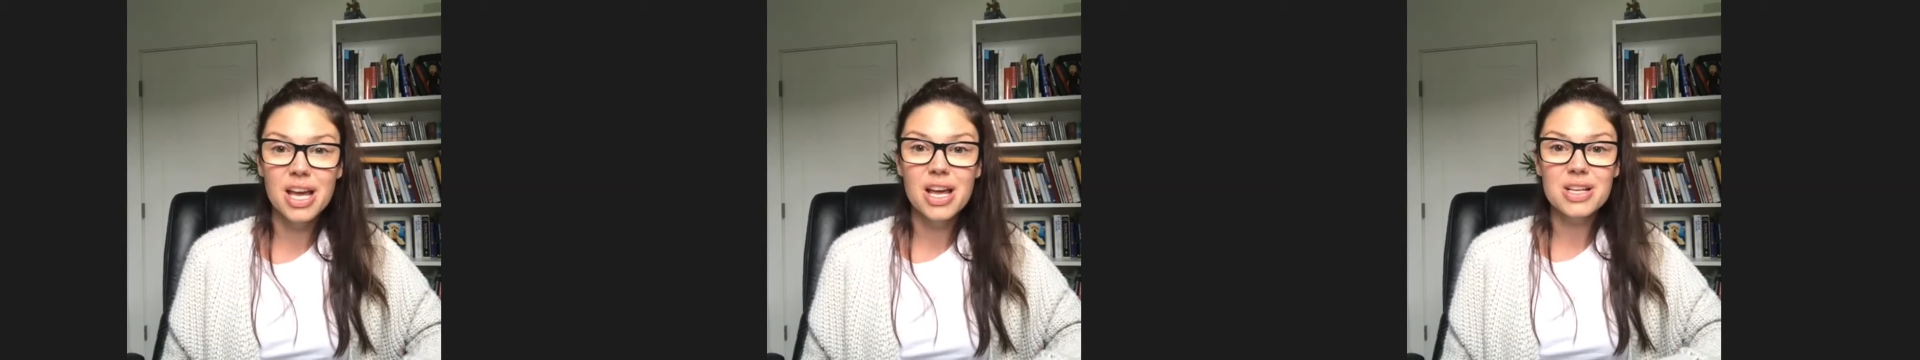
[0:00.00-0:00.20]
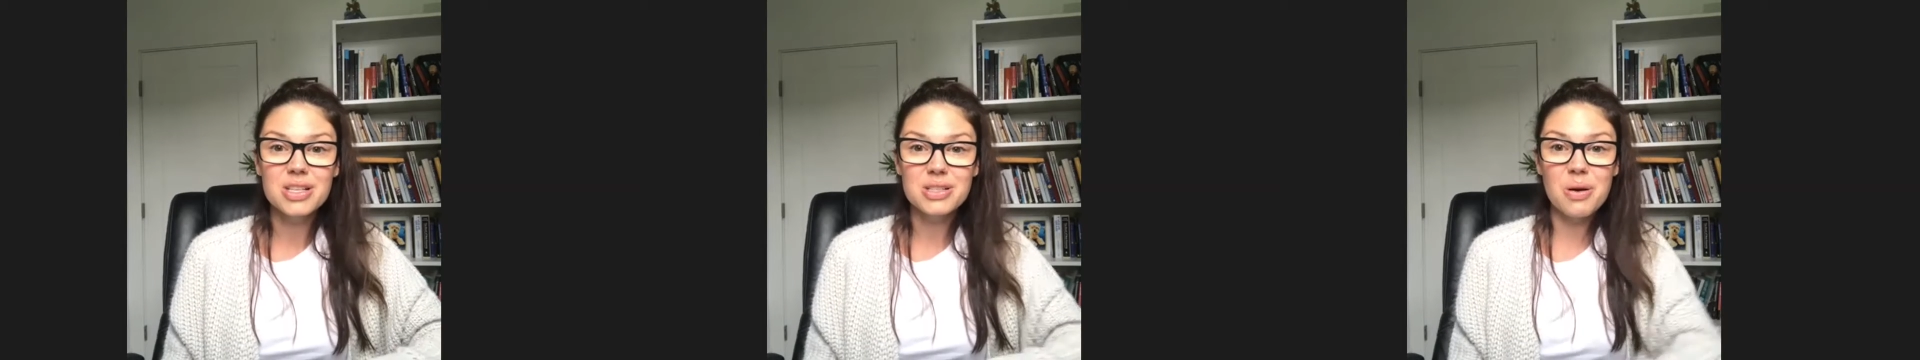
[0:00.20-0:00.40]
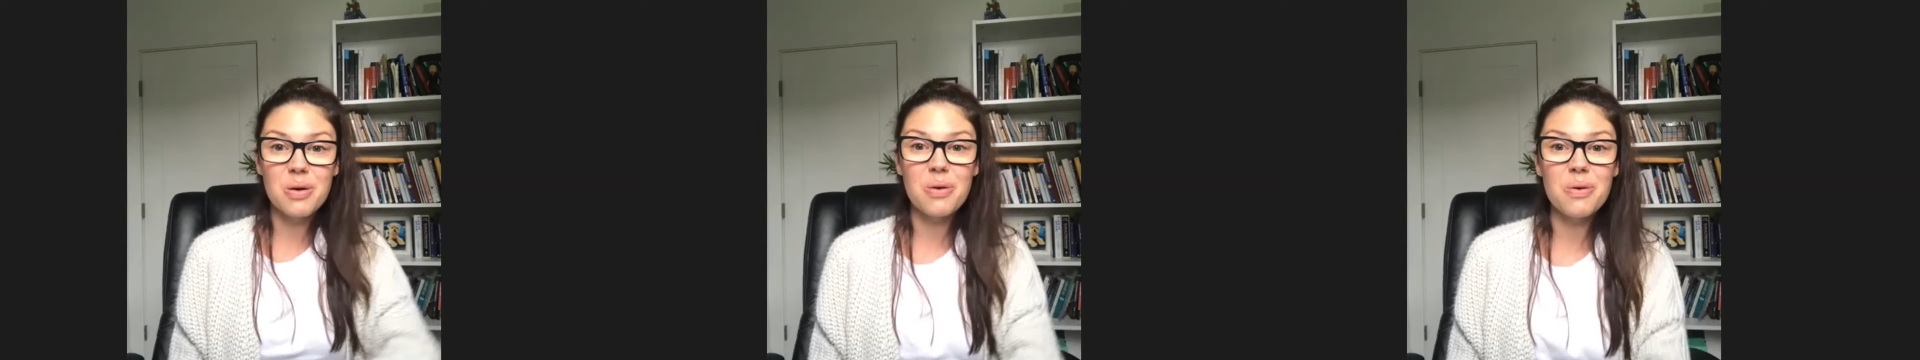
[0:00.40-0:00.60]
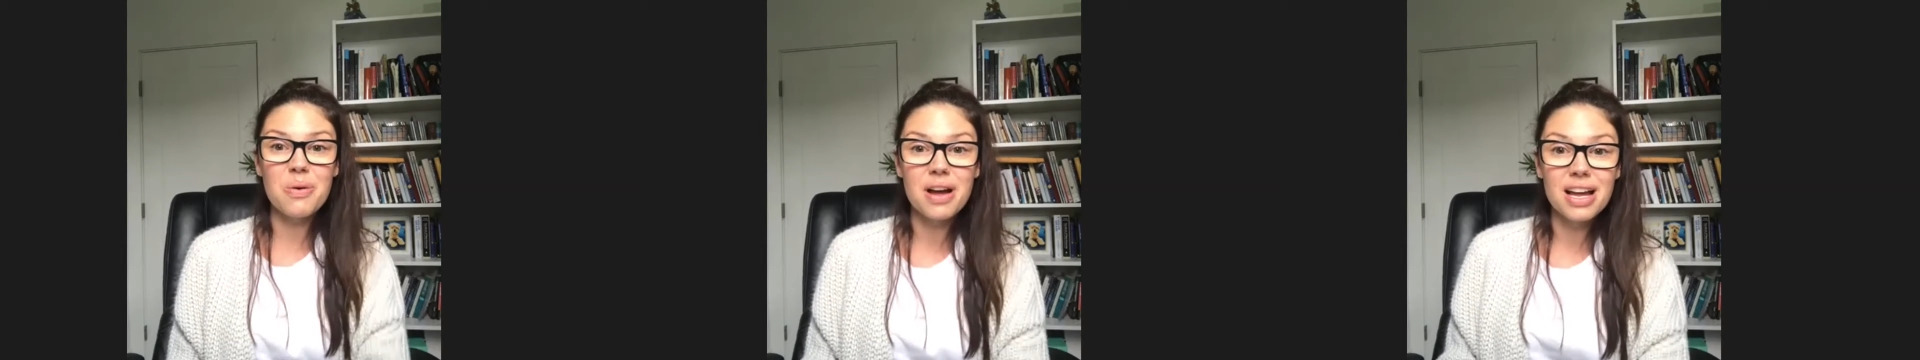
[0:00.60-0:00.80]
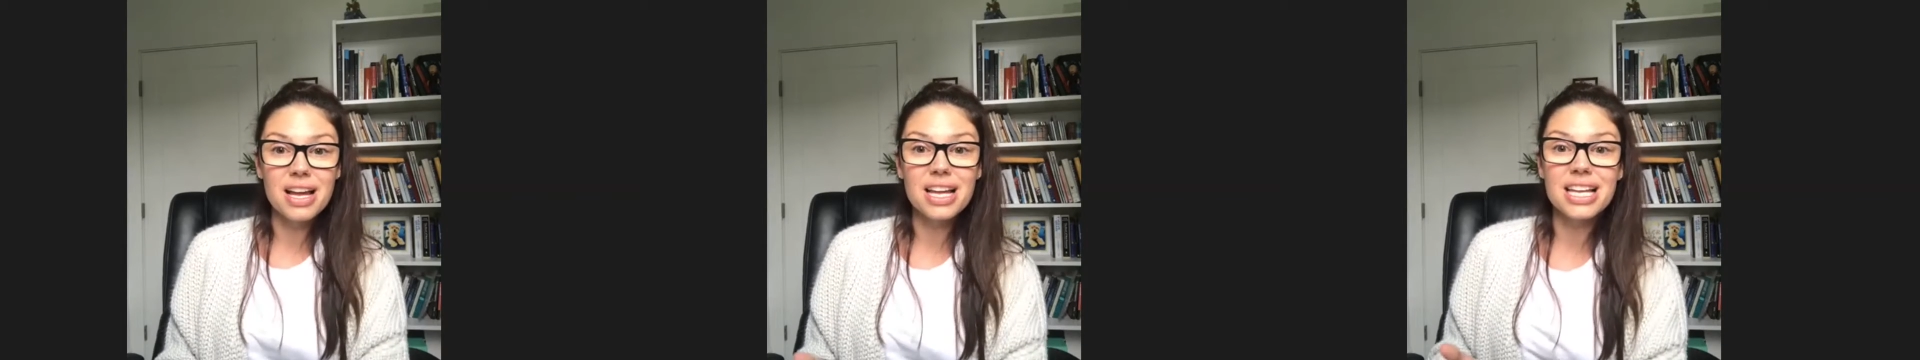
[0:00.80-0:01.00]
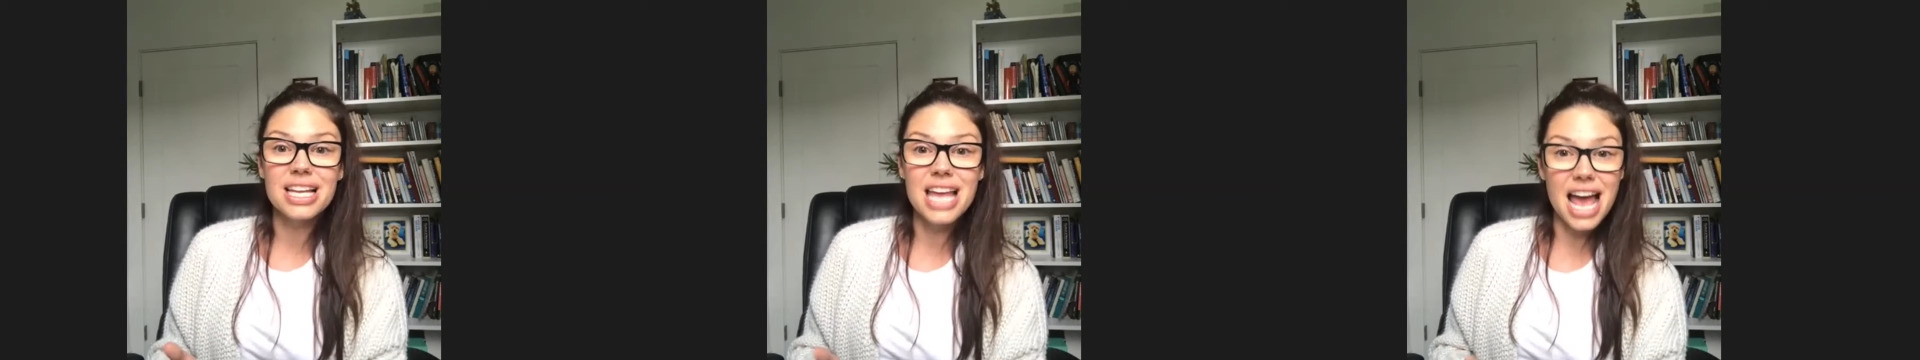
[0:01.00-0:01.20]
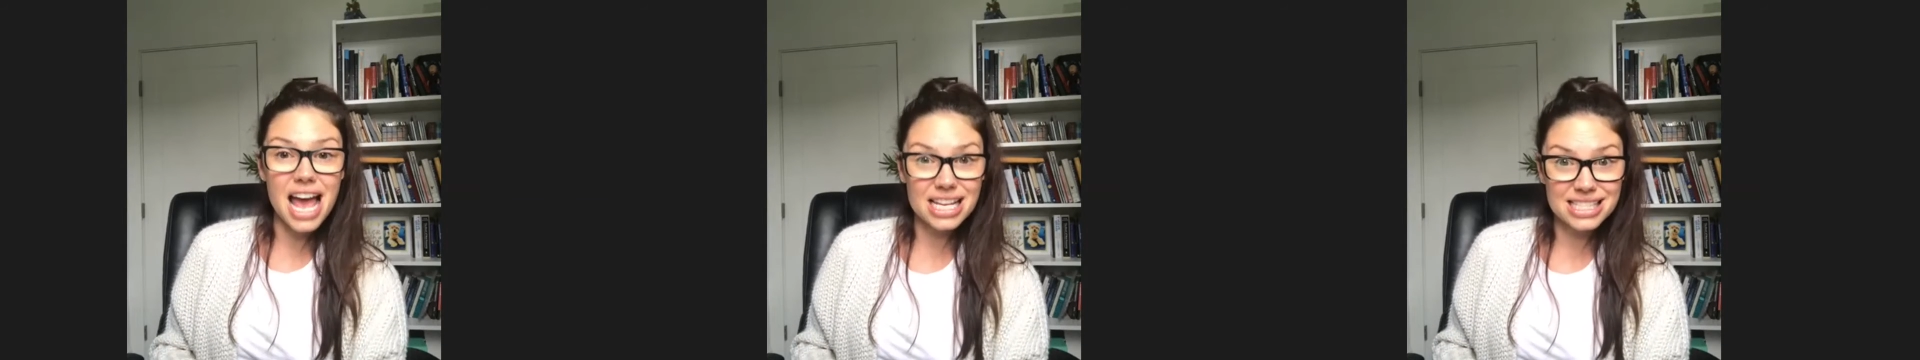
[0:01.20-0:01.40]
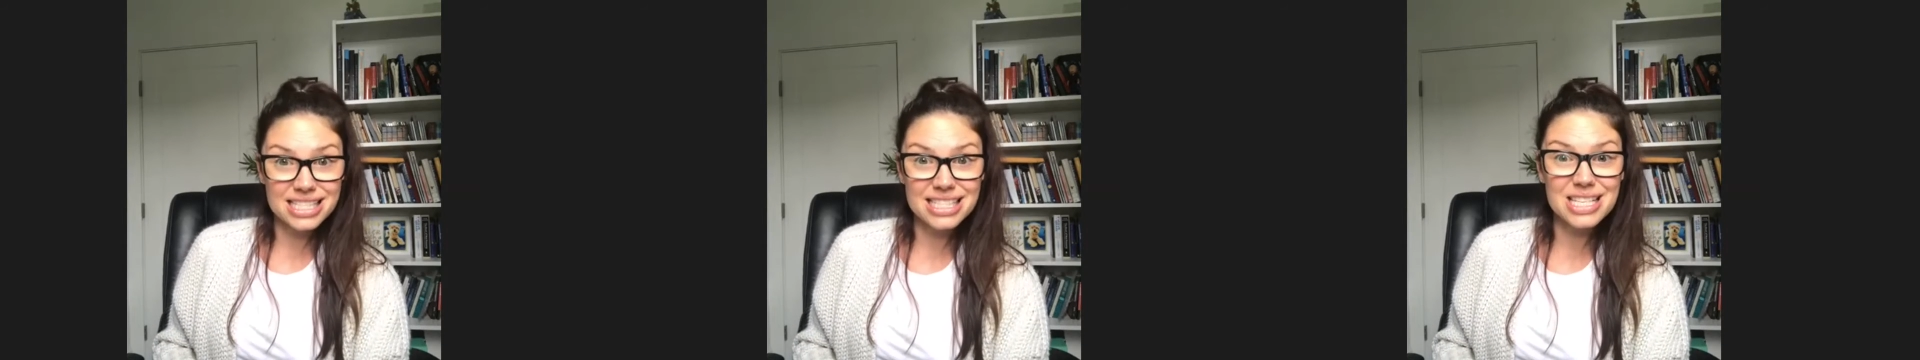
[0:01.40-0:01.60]
So
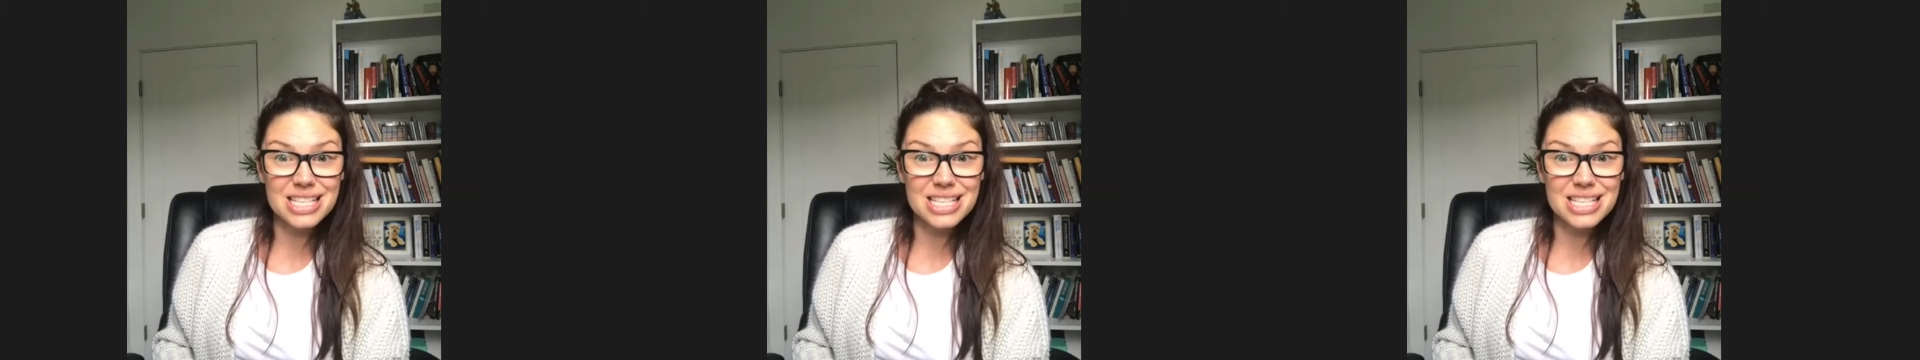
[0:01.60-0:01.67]
yes.